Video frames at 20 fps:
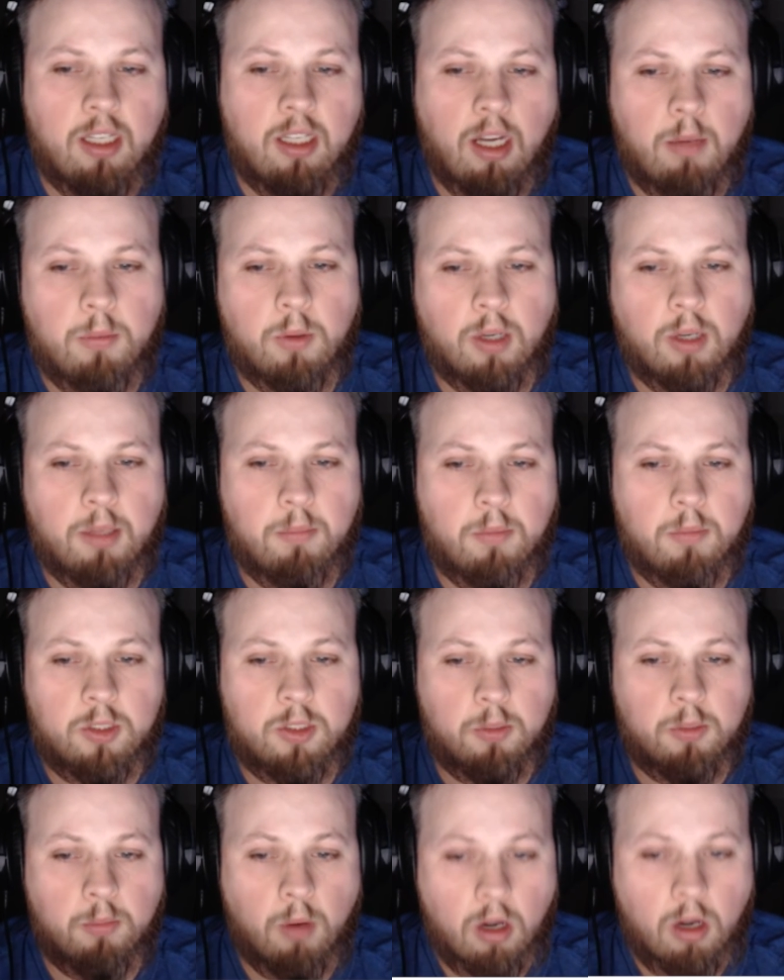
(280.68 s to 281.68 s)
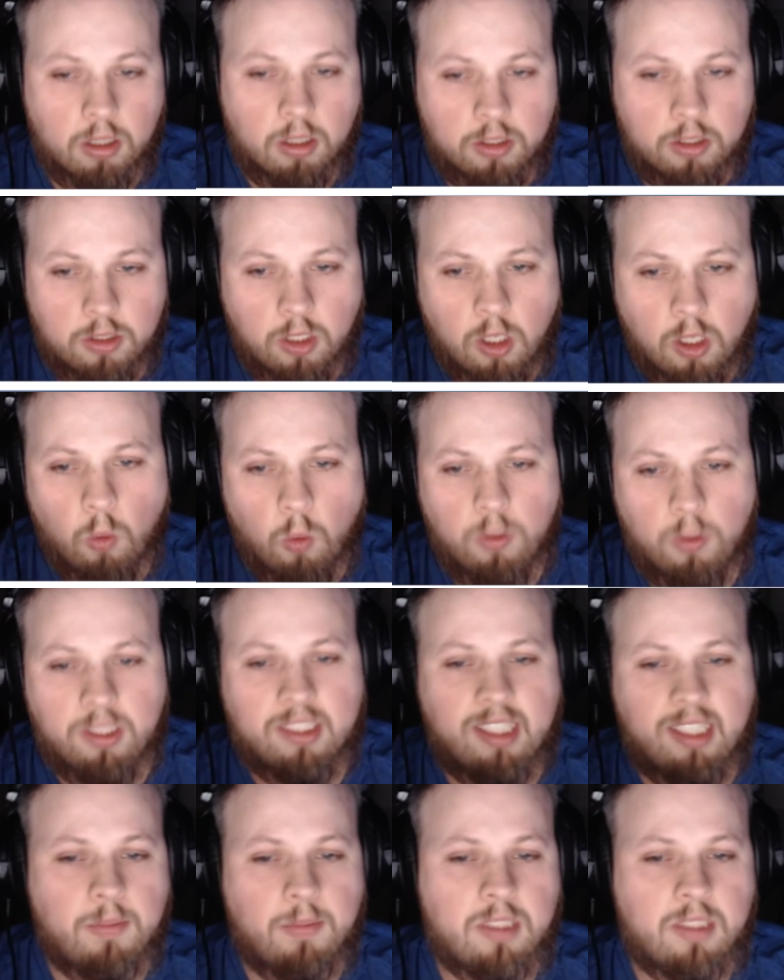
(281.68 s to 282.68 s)
upgrades marked with the
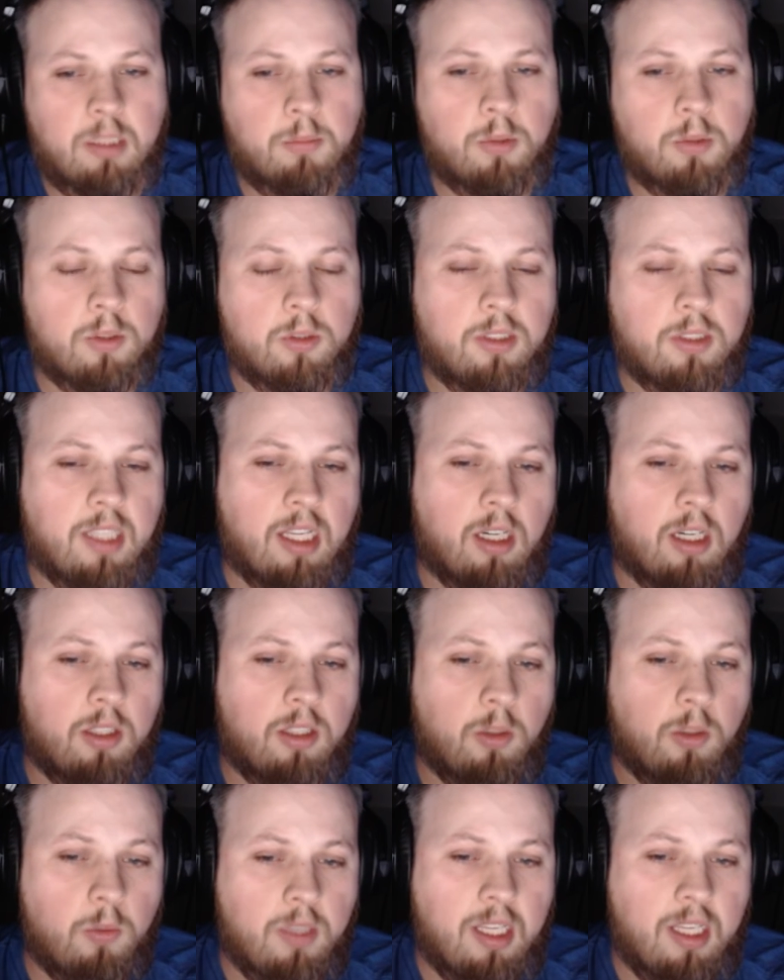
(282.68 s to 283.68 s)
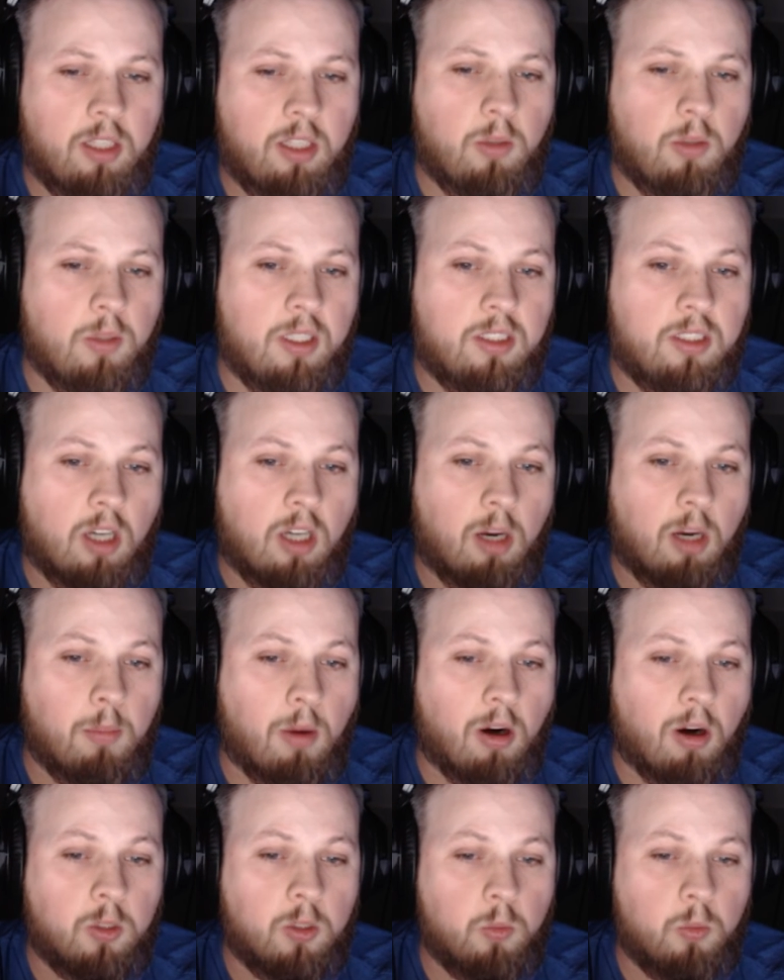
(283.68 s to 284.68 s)
same symbols that unique units are
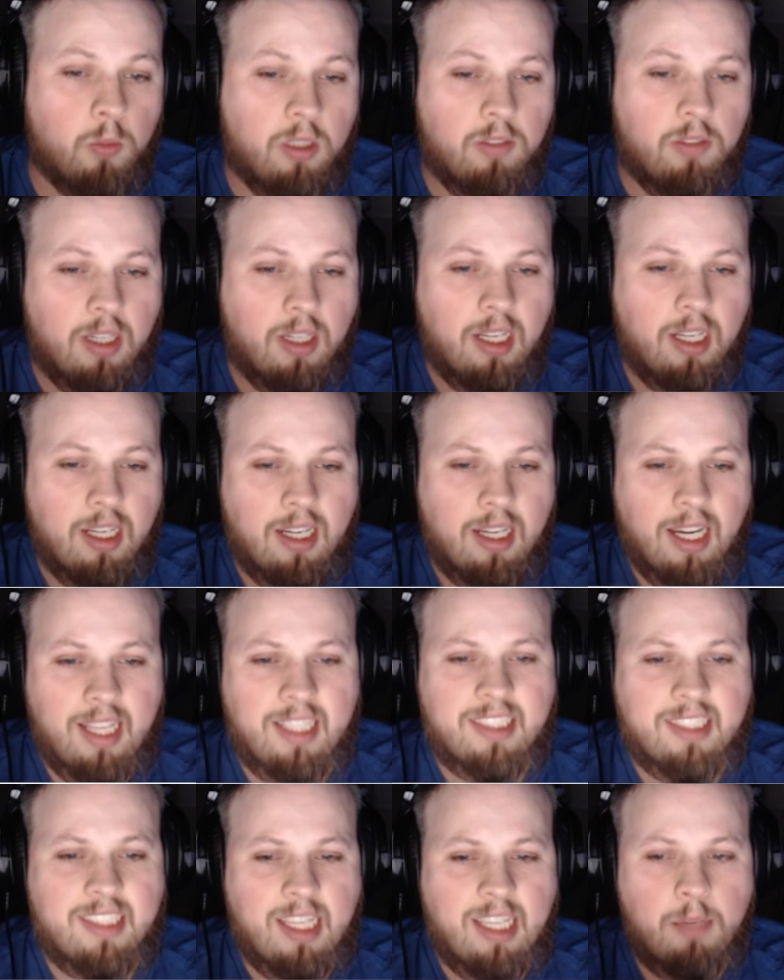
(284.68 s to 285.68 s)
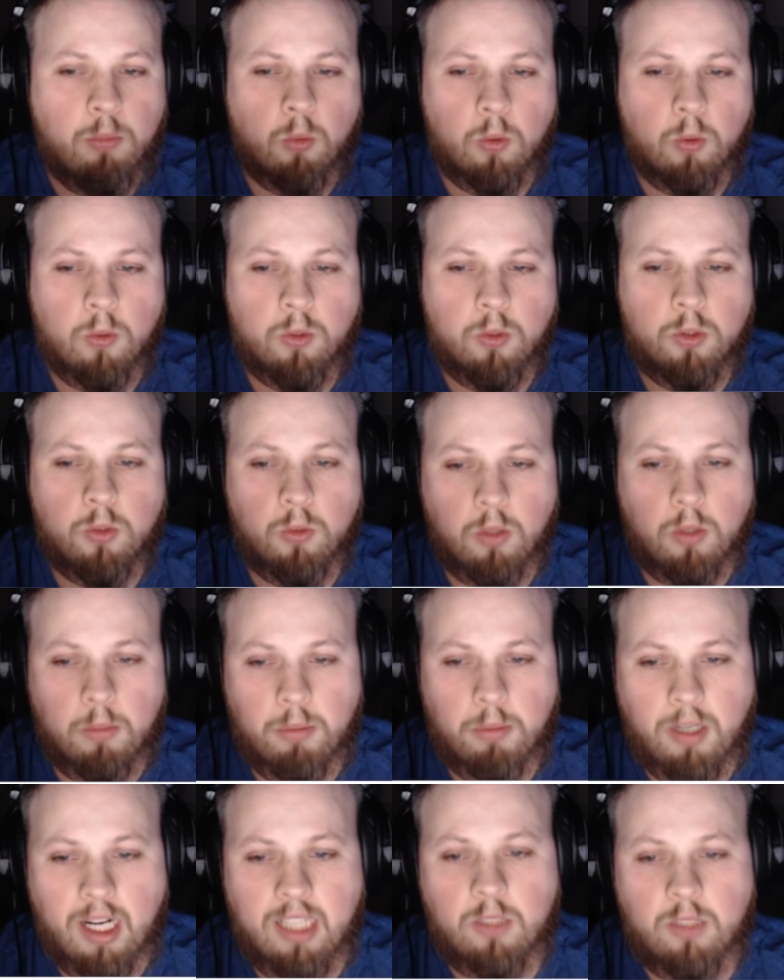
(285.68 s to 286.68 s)
marked with, and the same rules
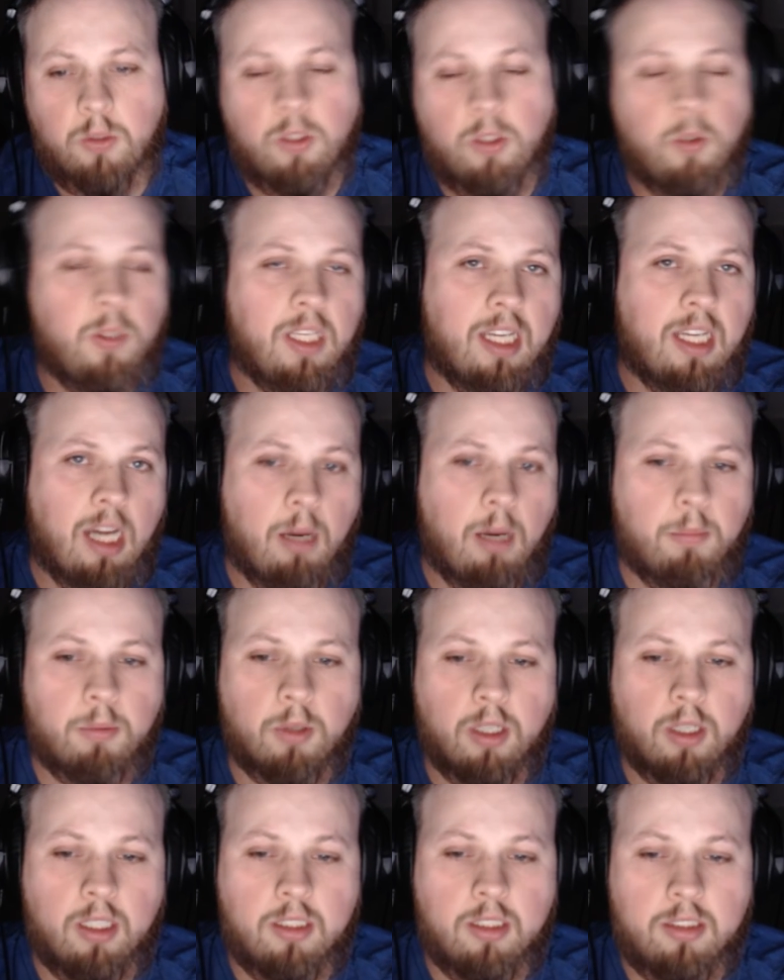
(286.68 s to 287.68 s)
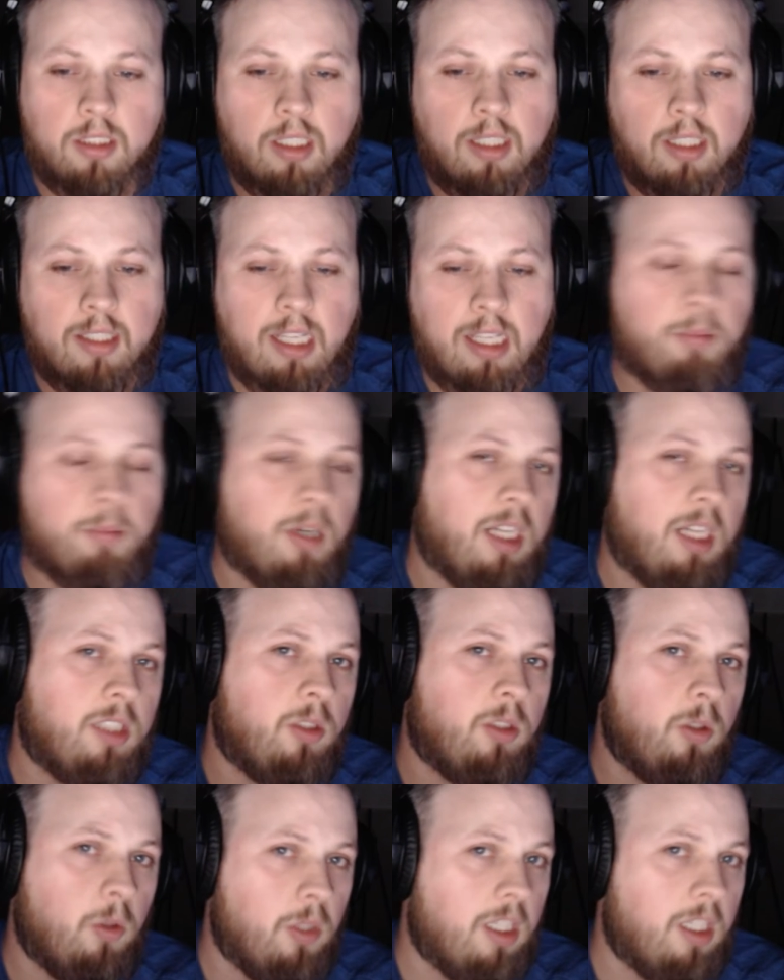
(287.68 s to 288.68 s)
apply to unique upgrades that apply to
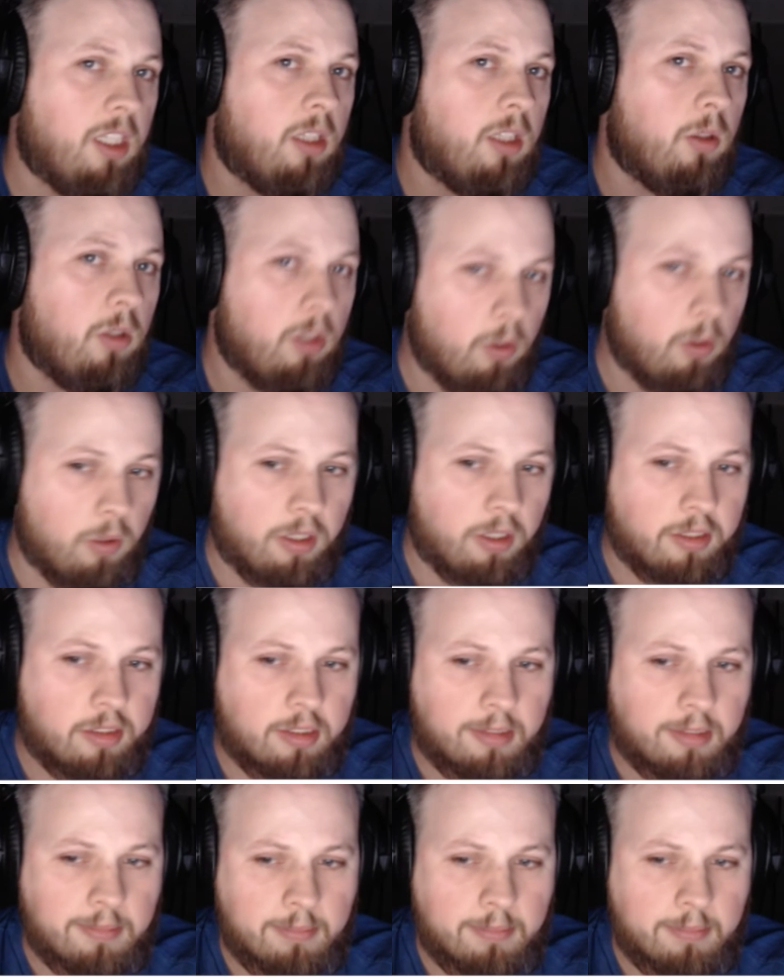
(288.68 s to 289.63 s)
unique units.